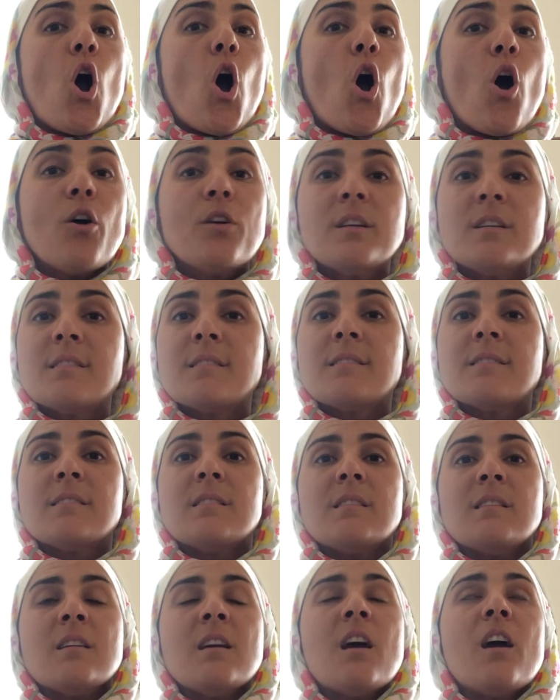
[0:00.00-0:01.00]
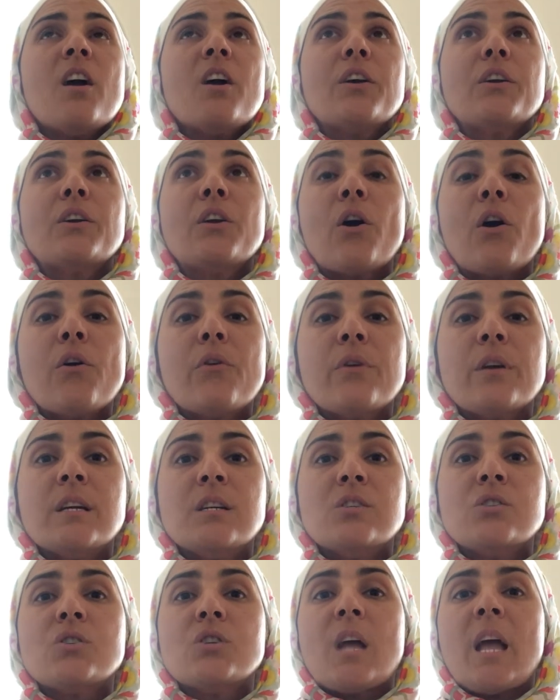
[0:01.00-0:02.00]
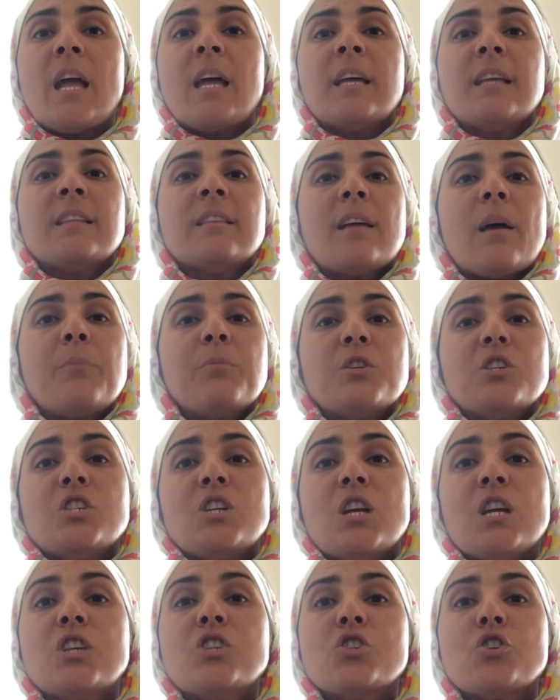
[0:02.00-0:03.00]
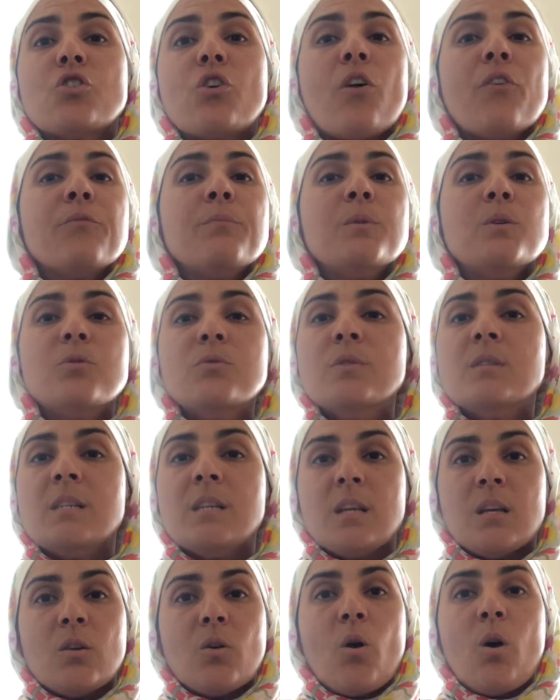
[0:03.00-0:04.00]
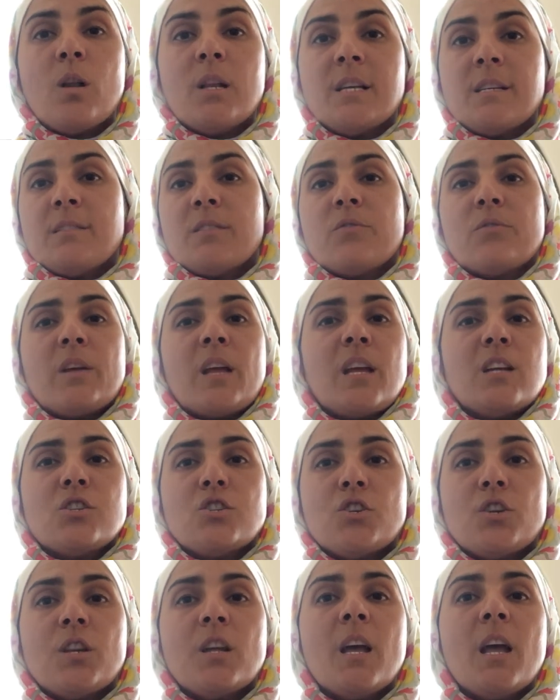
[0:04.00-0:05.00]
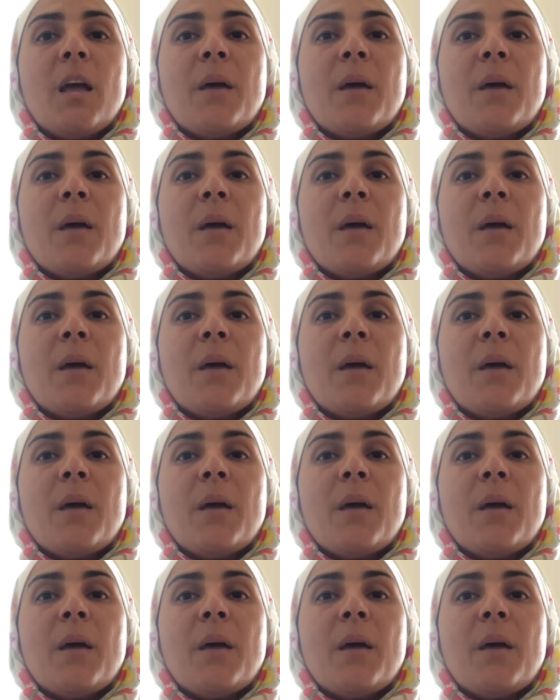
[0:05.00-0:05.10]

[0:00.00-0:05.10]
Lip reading: honesty, courage, and appreciation of beauty in all His creation.